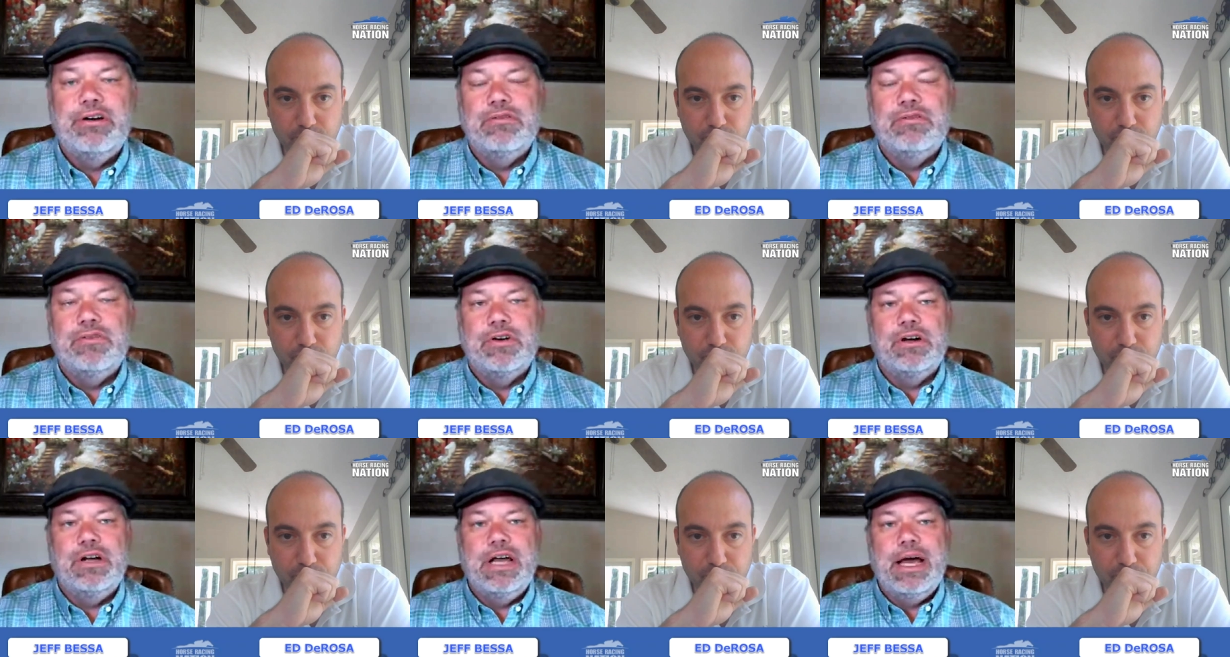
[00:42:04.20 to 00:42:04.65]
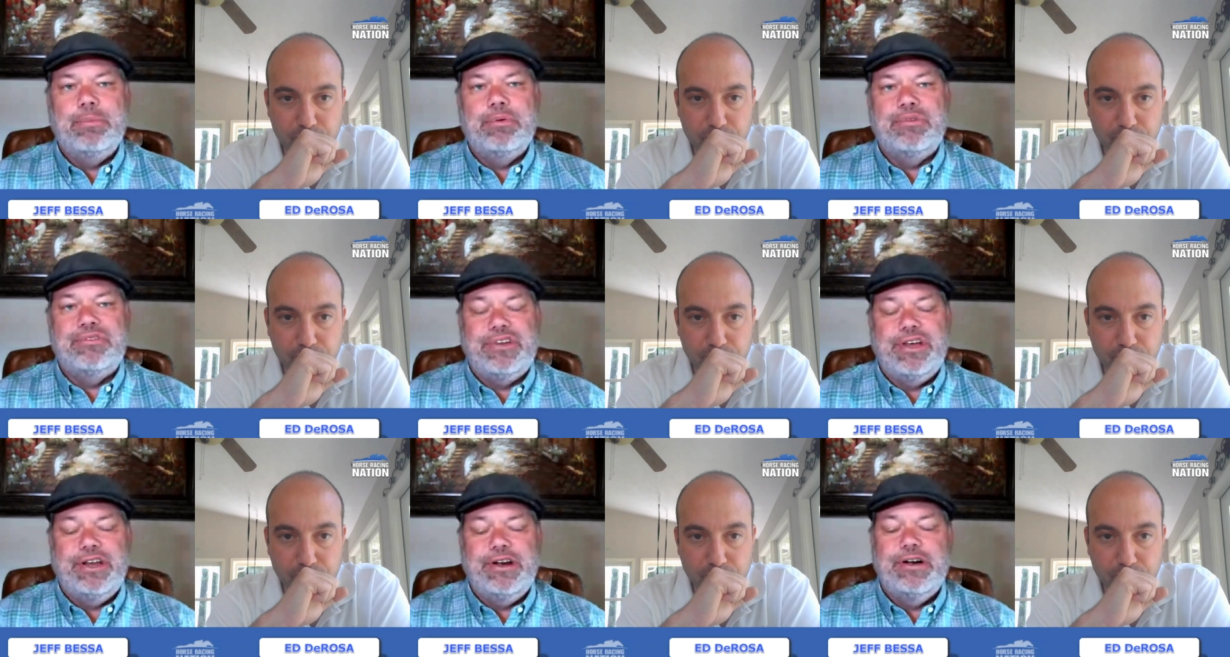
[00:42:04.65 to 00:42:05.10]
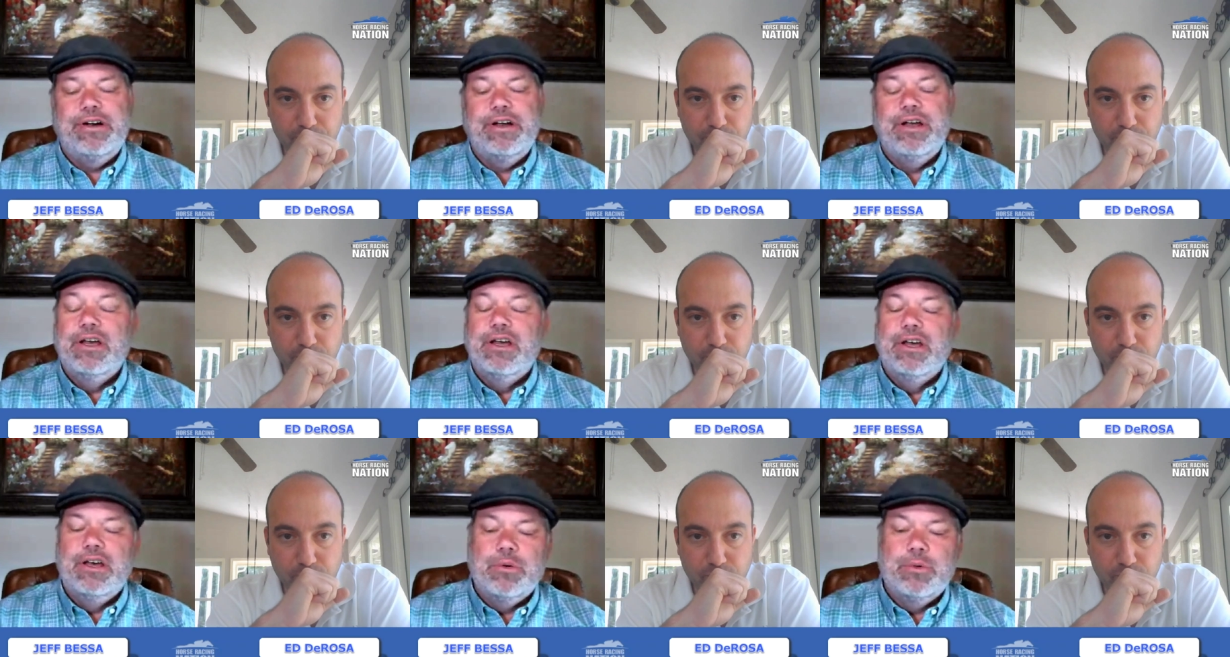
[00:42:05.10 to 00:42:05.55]
Speaker 1: over Epicenter,
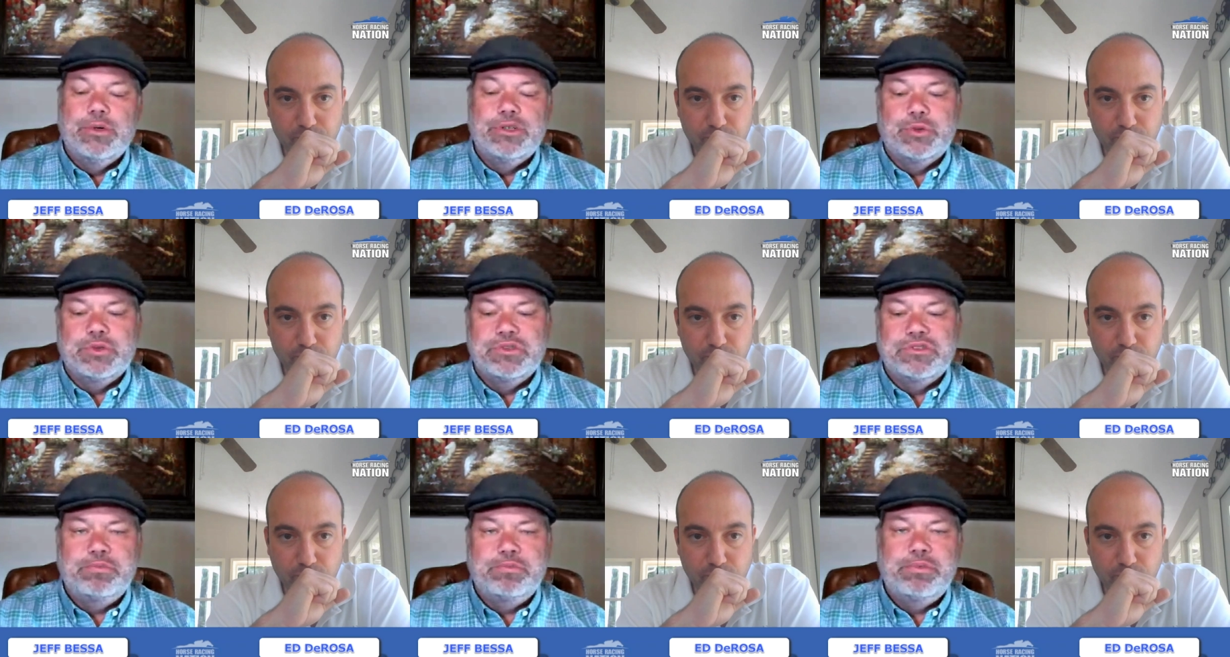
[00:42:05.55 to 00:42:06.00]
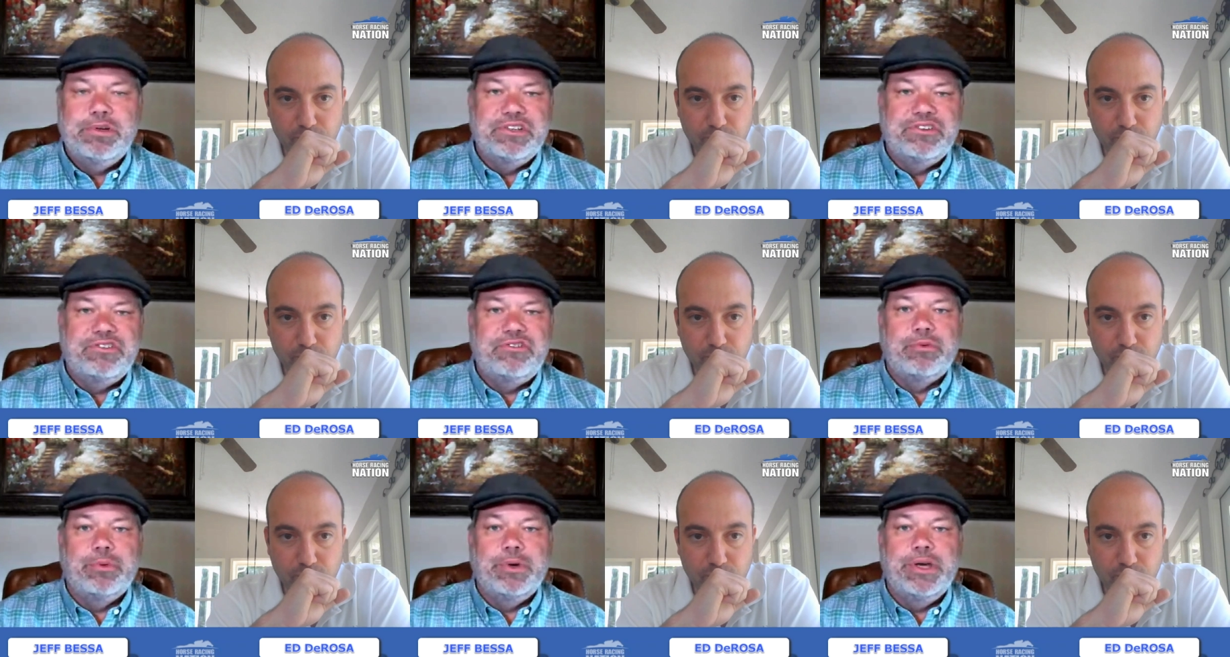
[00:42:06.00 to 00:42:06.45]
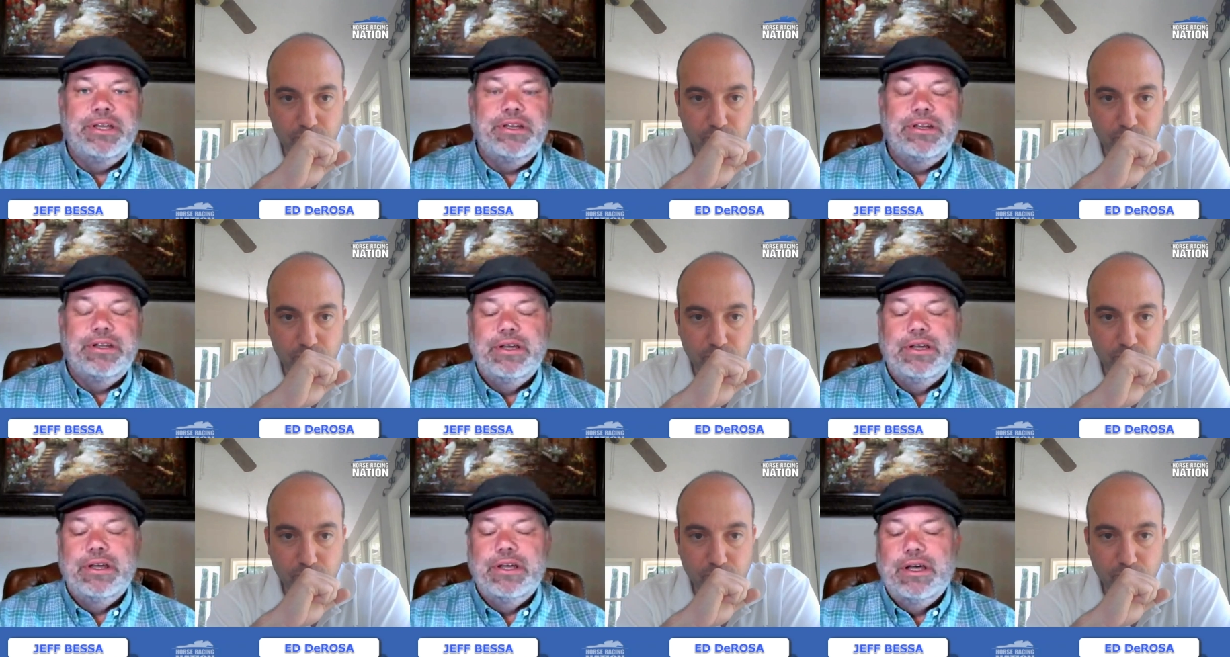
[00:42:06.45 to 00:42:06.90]
which was pretty sweet,
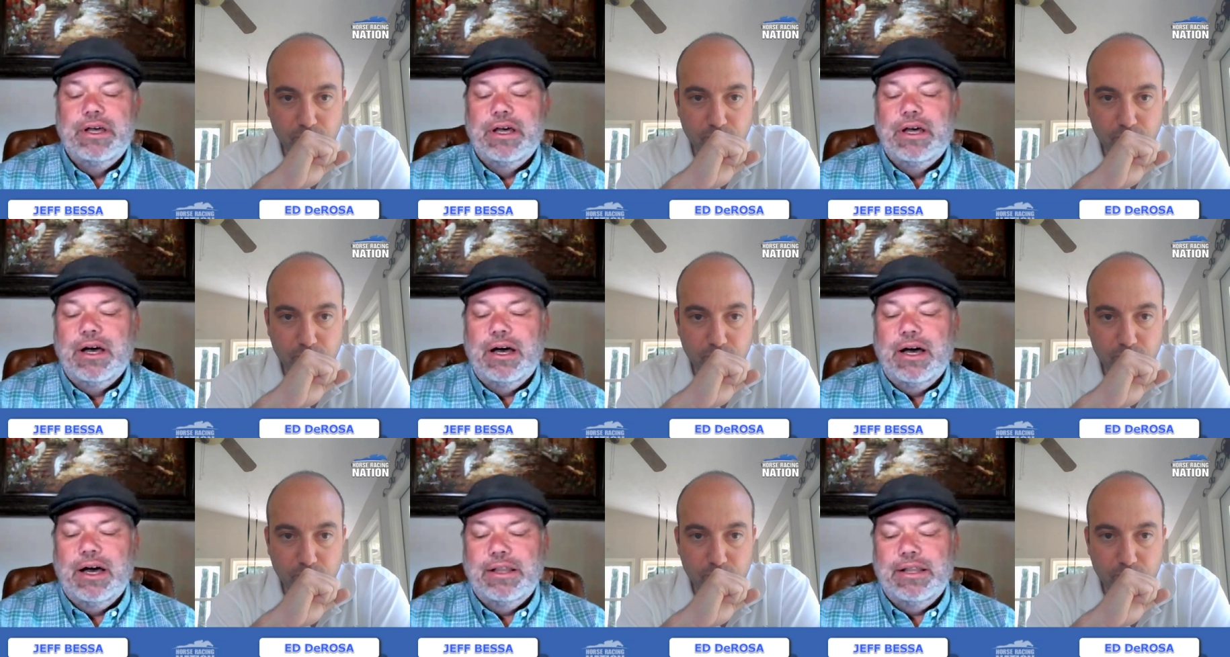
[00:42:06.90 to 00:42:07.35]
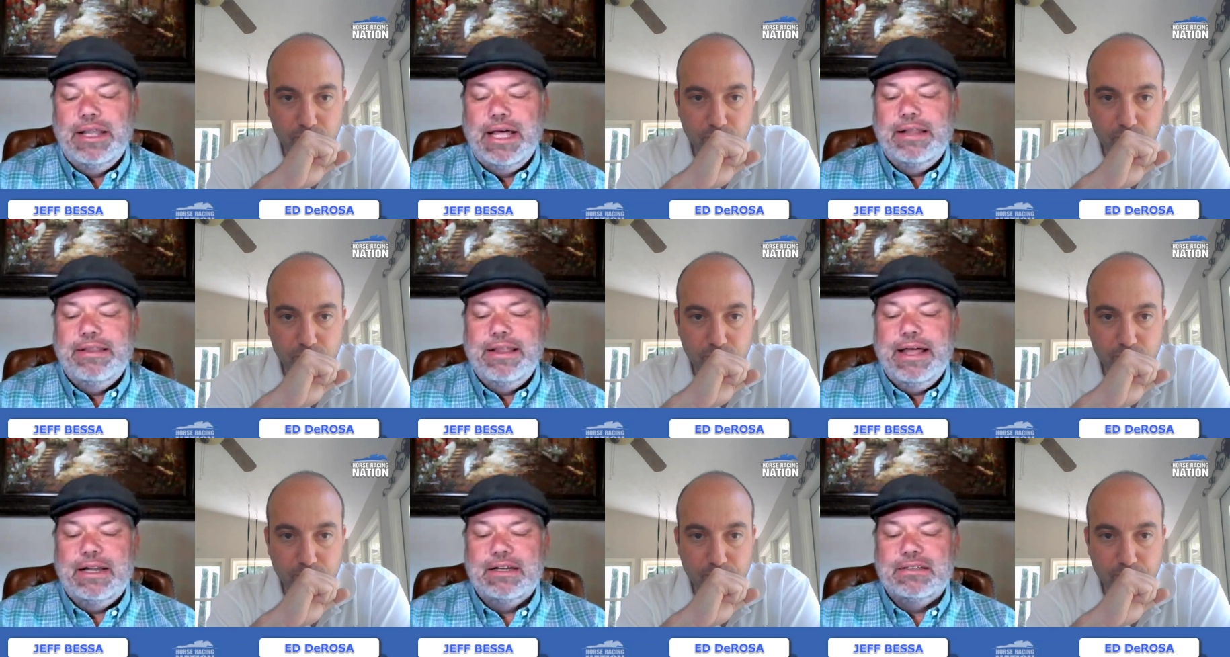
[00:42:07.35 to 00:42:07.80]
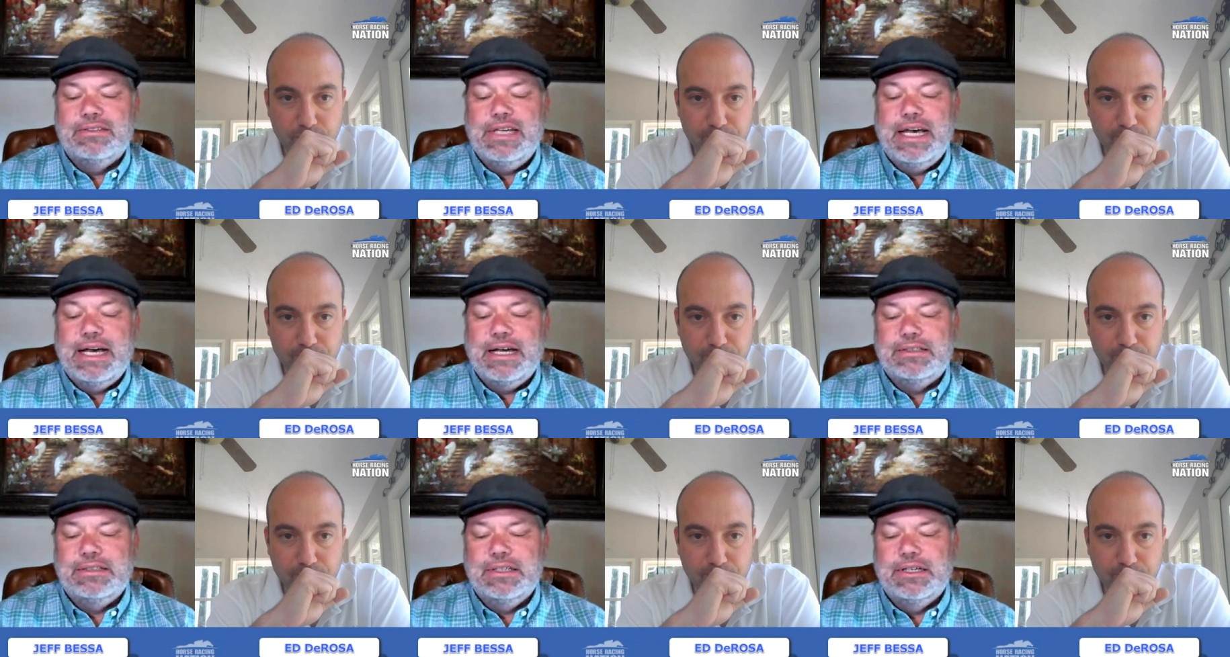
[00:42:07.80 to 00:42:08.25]
uh, that, that
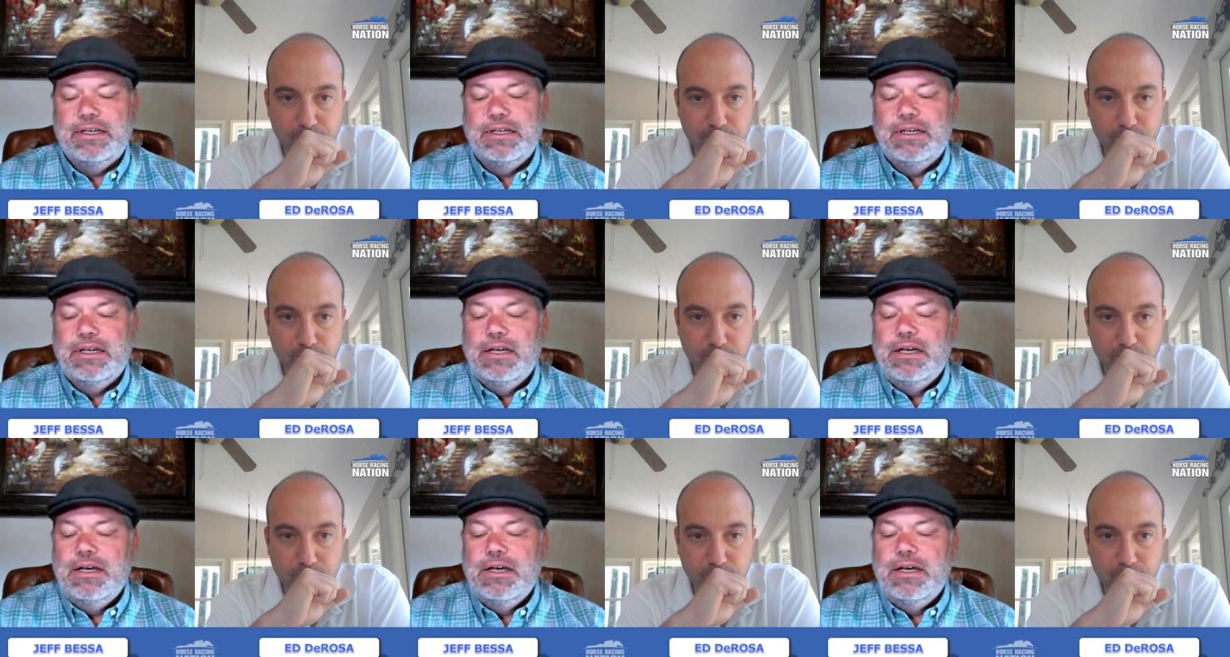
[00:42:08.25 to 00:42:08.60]
exacta.